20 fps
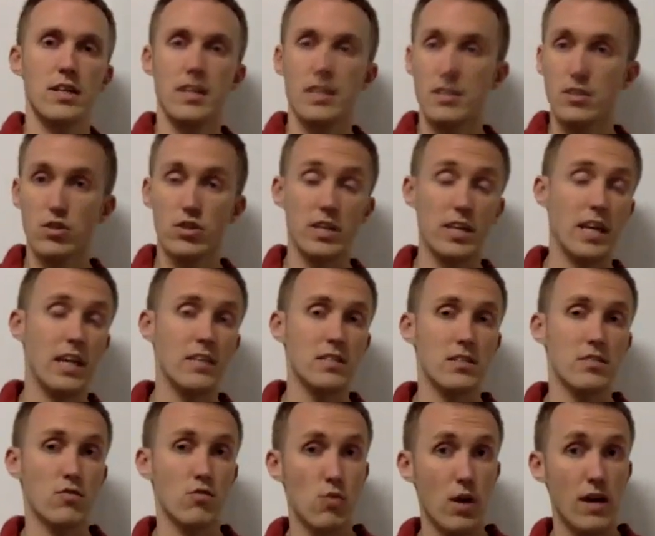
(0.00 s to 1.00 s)
In the case
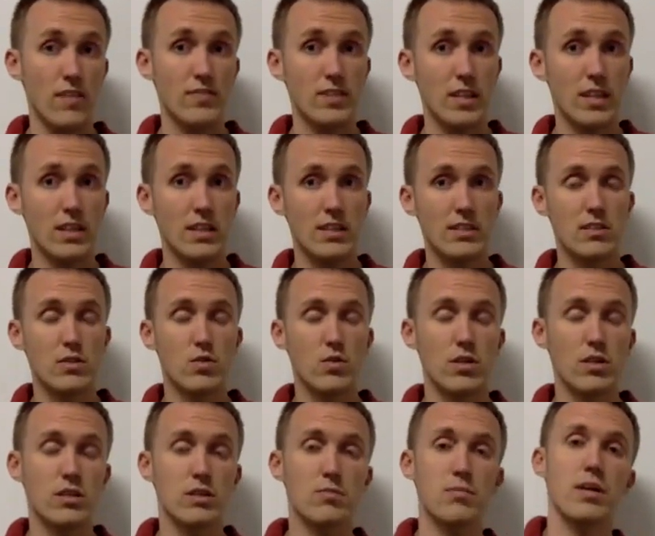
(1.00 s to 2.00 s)
of gravity, that's
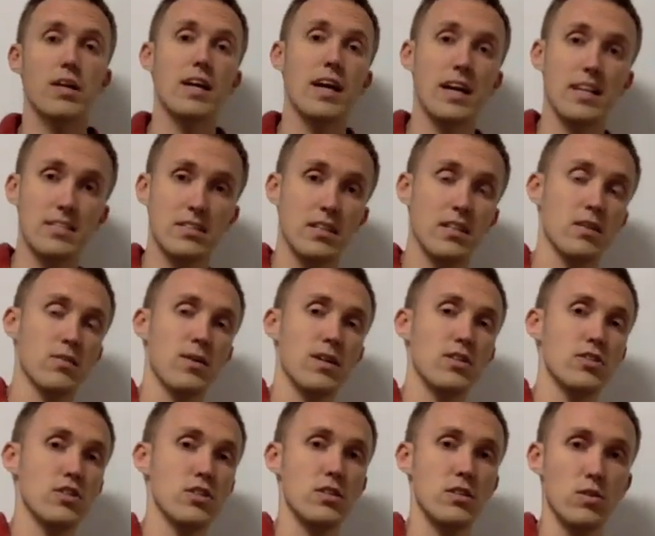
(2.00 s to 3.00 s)
going to be
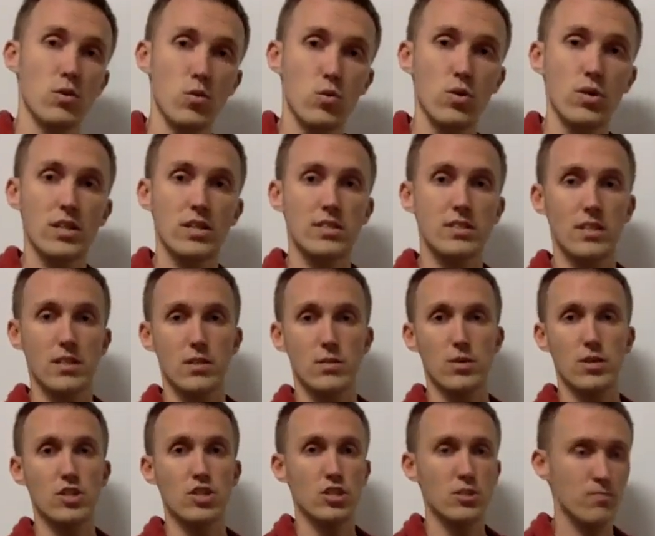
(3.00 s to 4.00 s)
acceleration, local
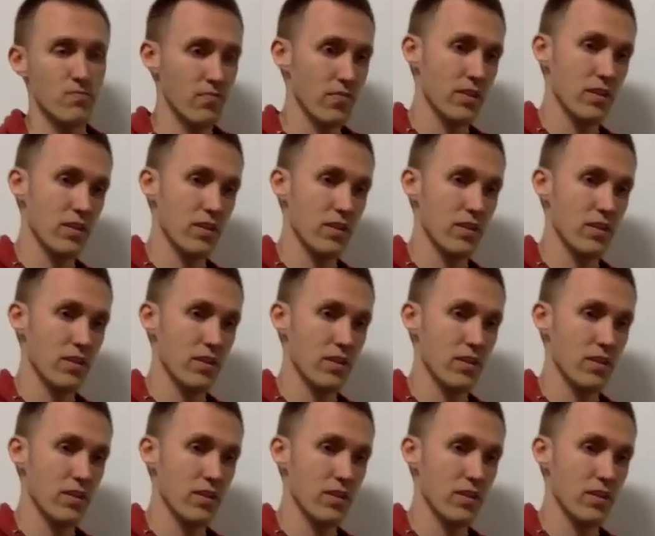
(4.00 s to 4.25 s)
acceleration,